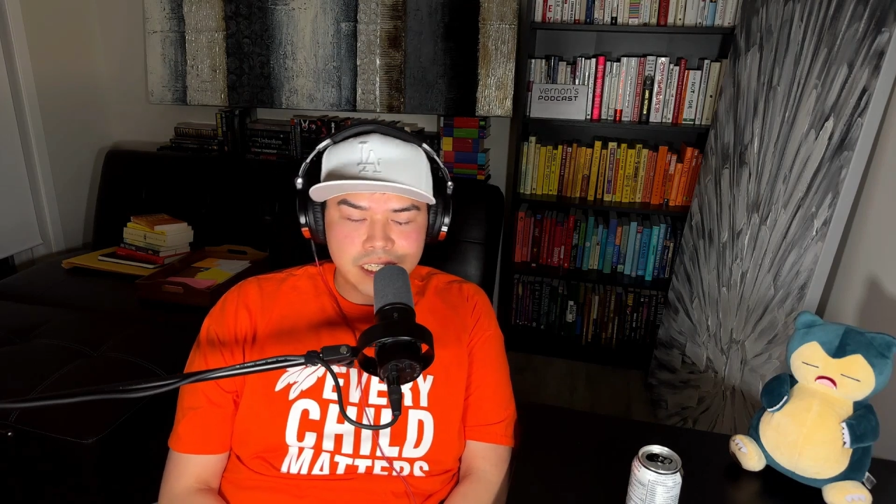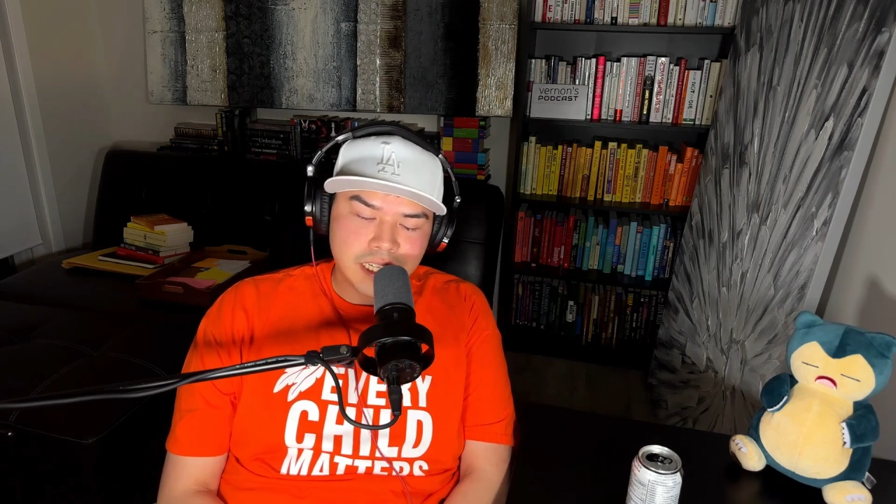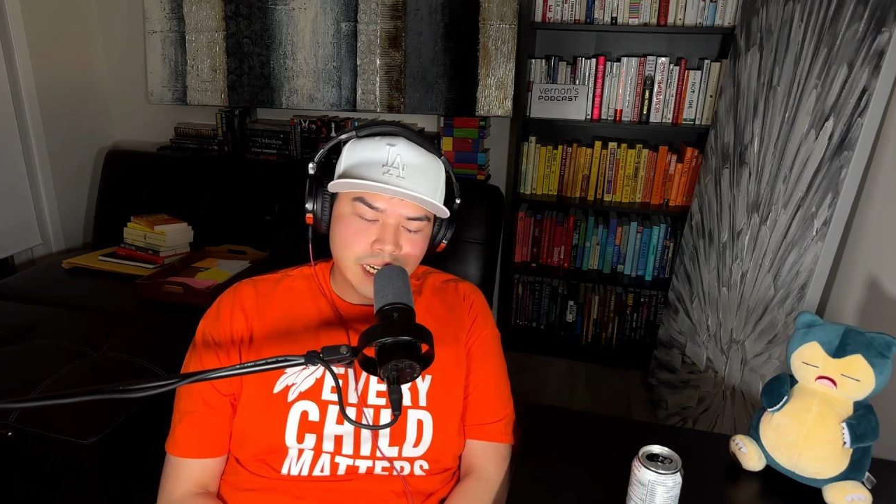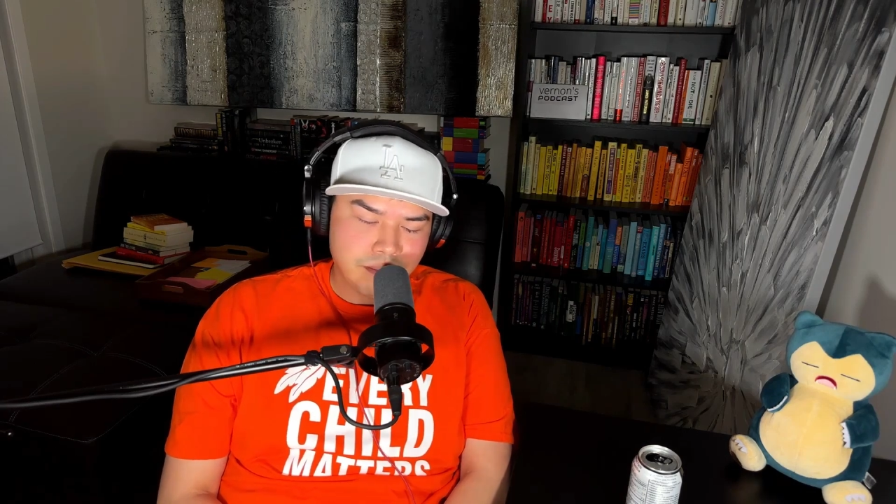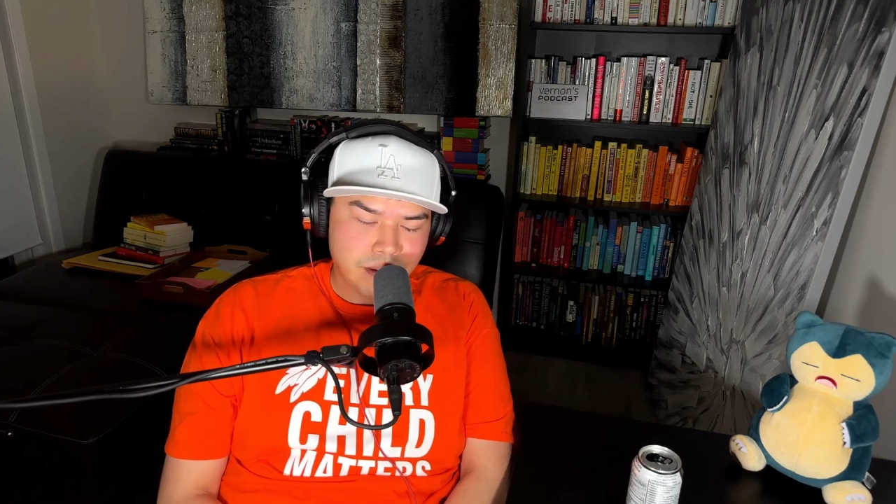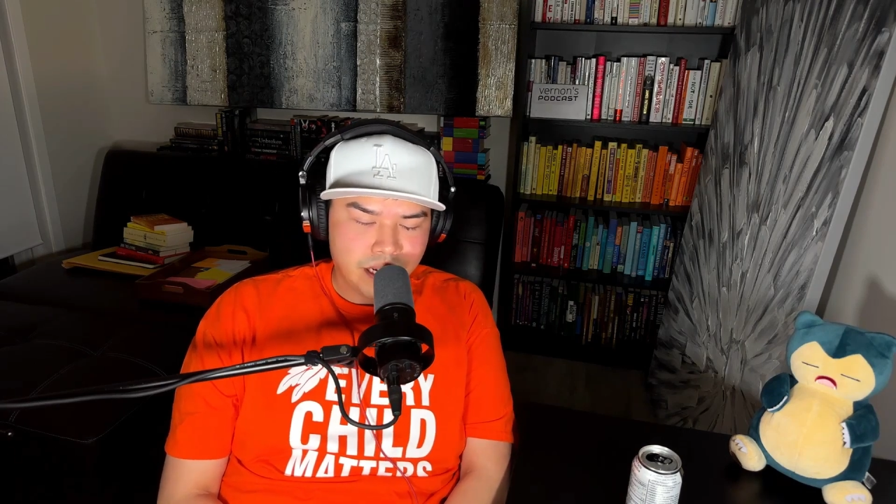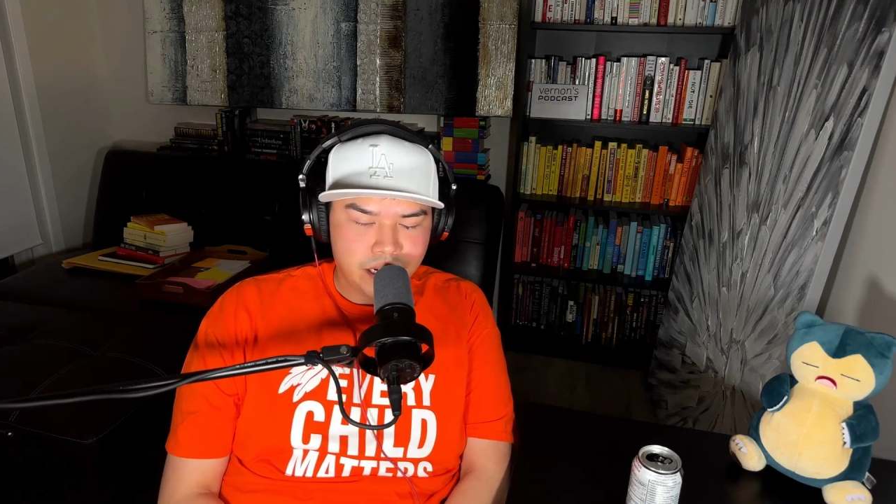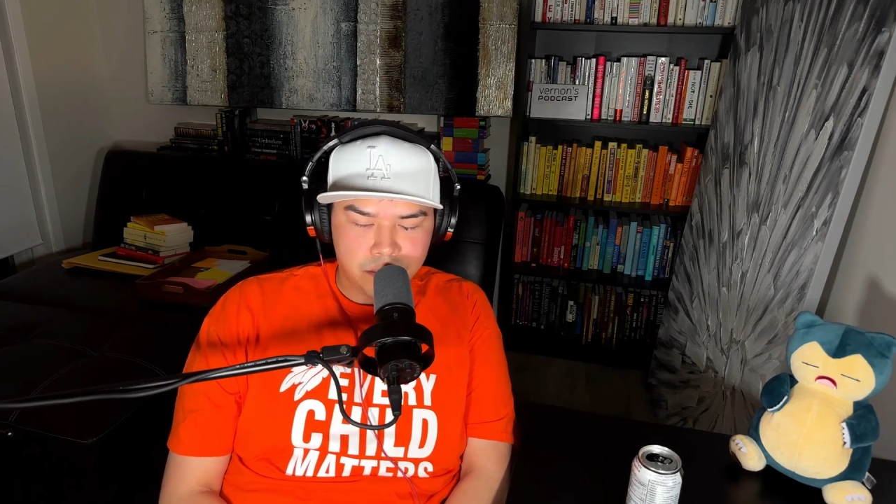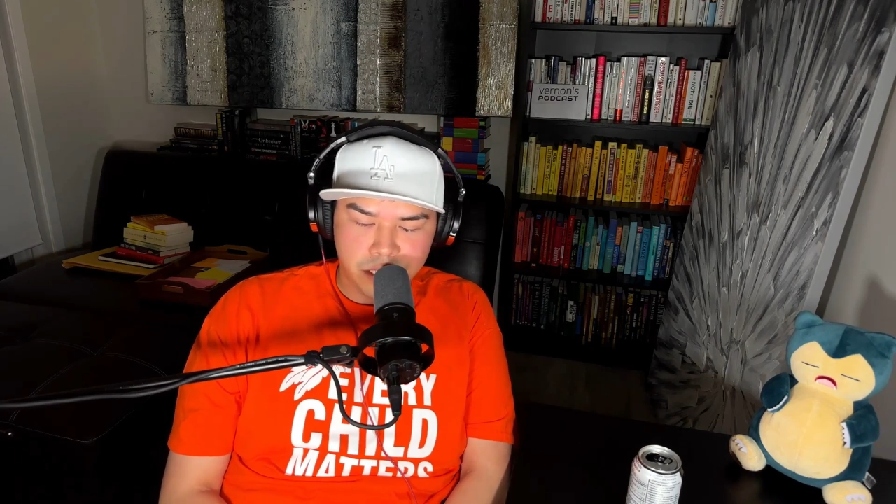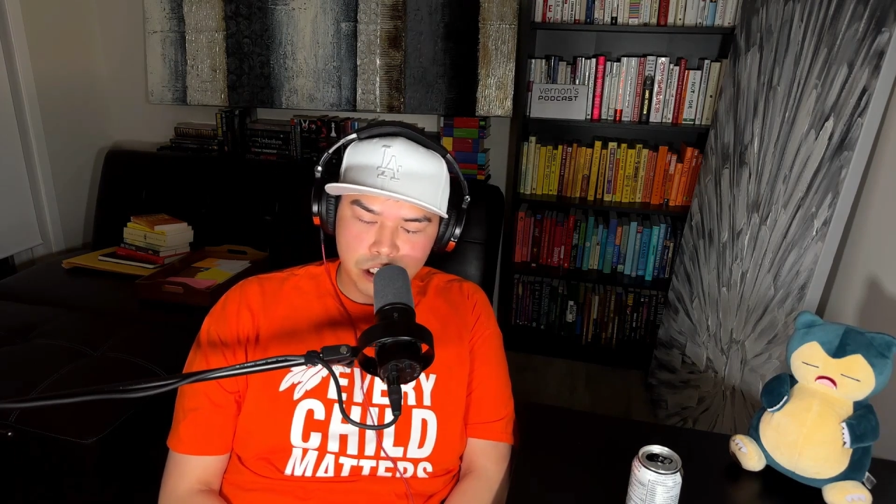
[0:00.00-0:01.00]
because I like
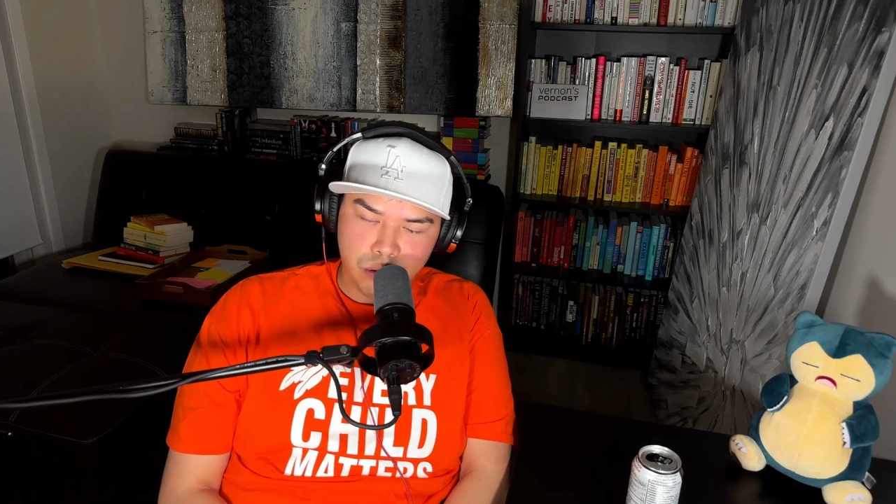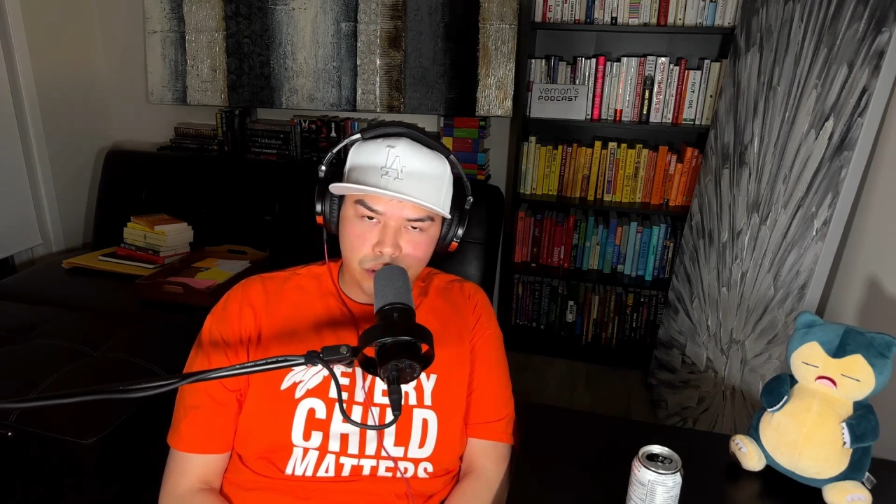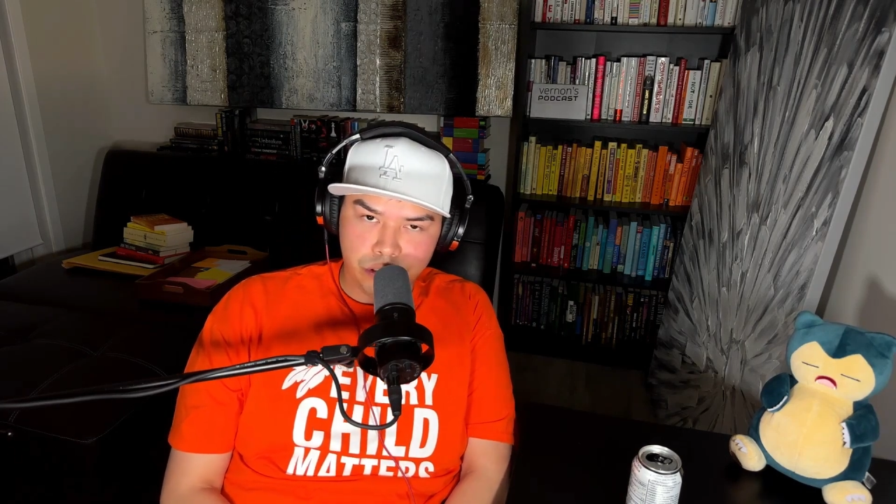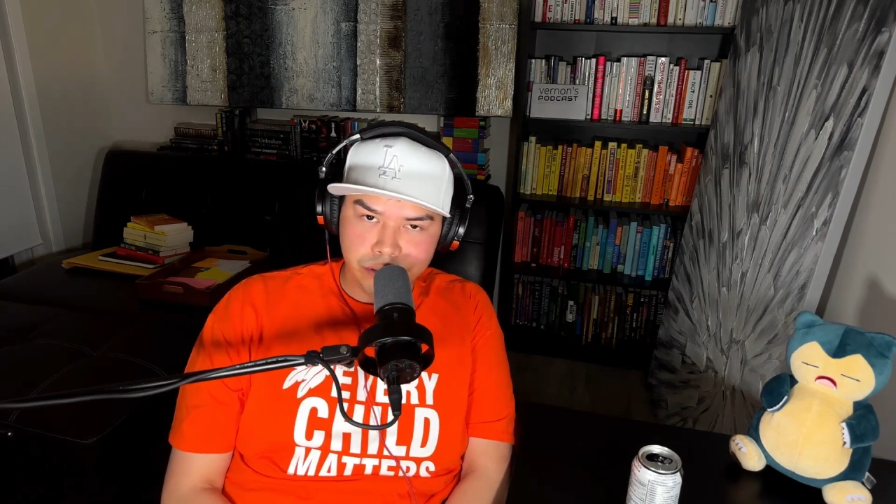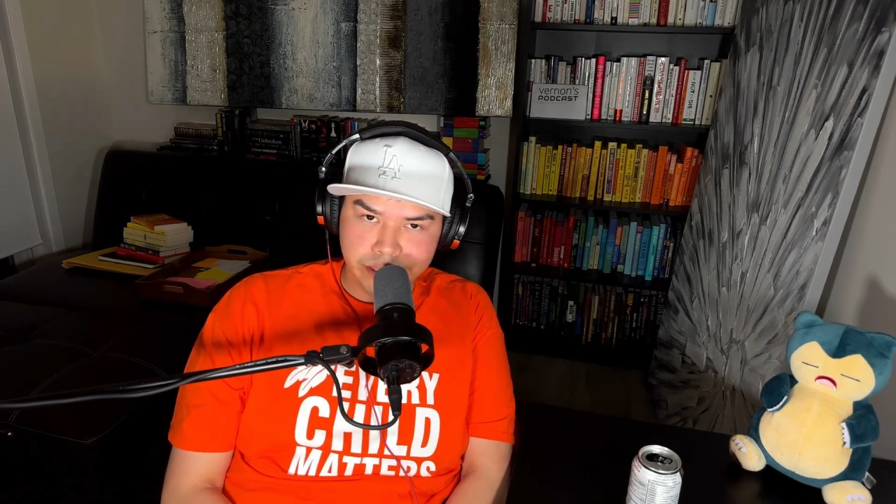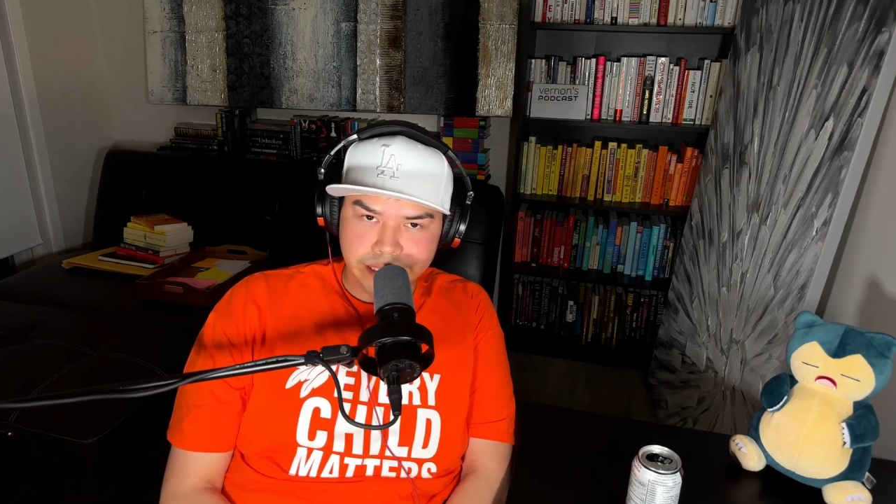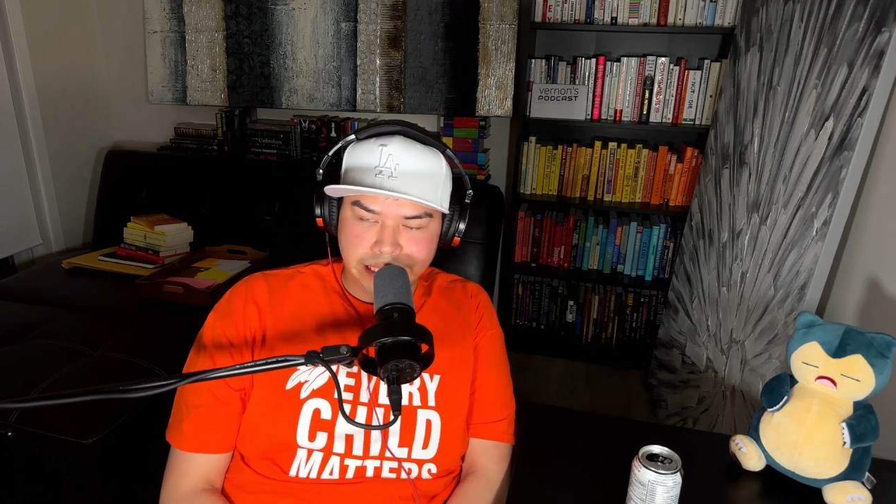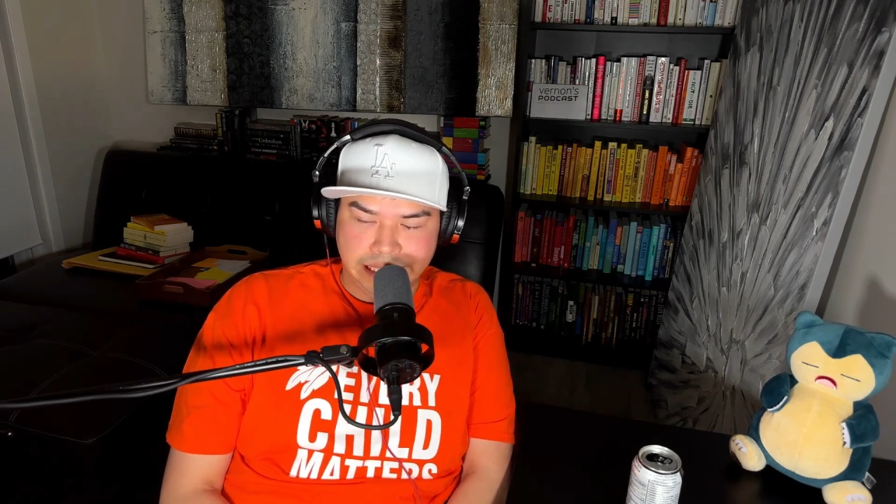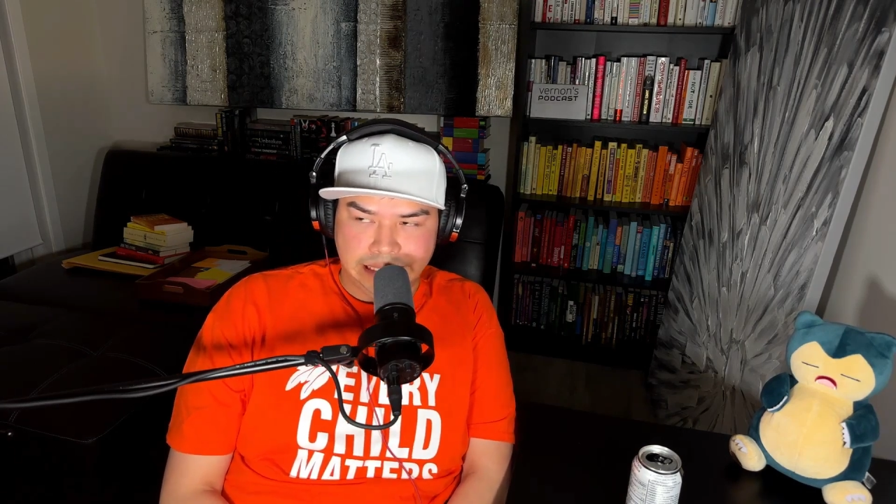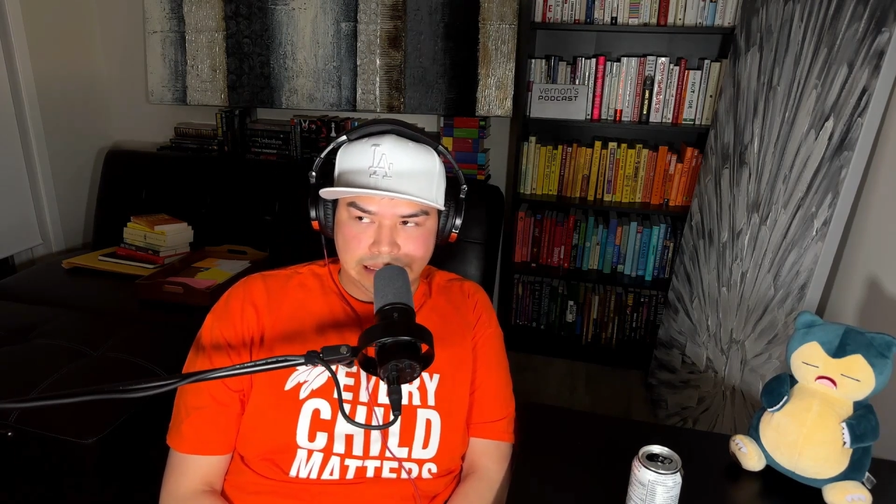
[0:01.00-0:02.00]
my head on my
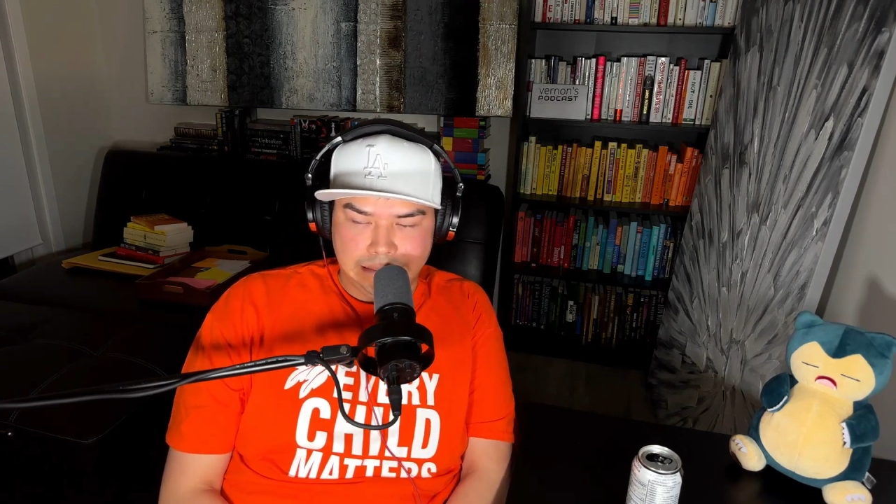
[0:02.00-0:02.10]
shoulders.